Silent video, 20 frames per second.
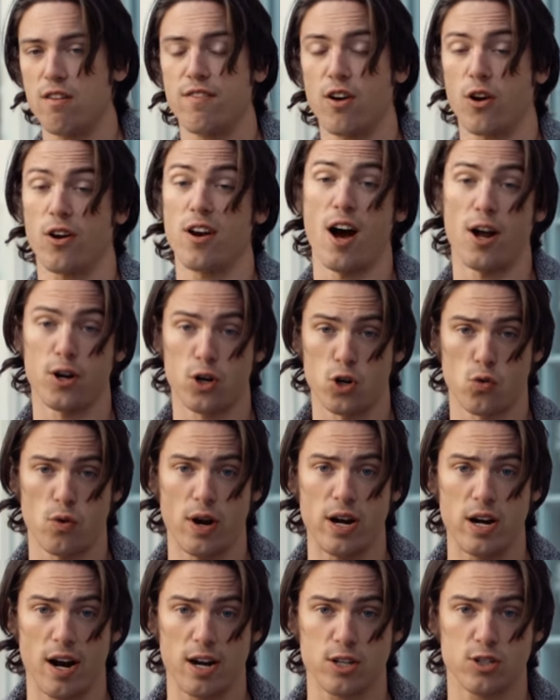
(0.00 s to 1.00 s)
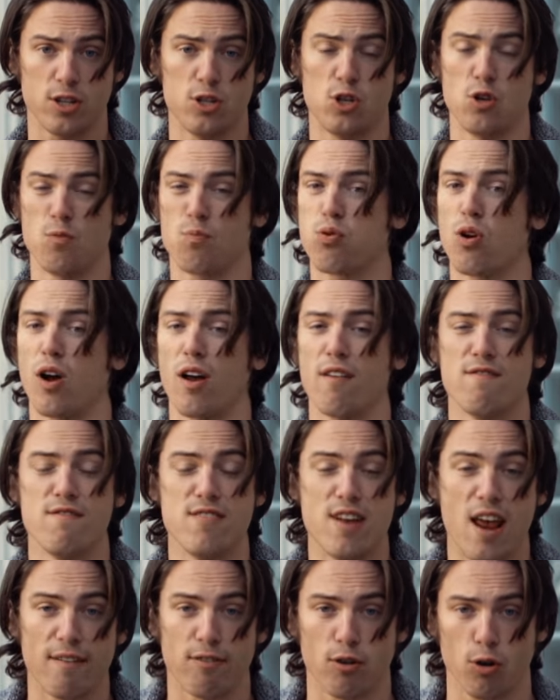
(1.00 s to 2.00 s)
very underrated exercise you probably
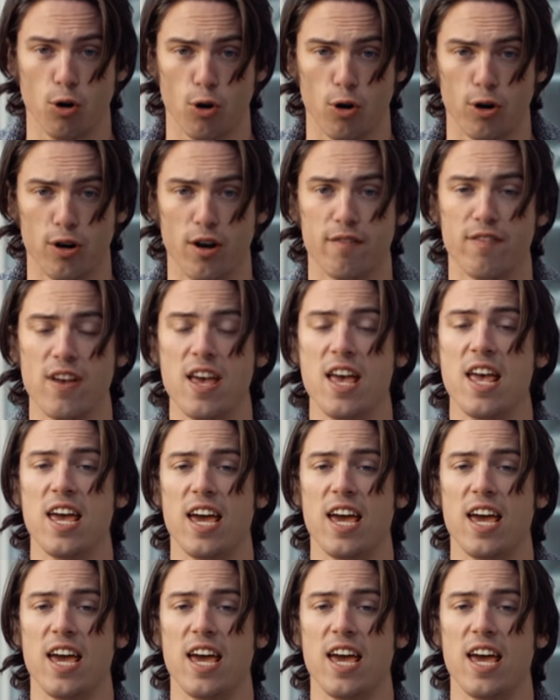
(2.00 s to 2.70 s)
have never heard of.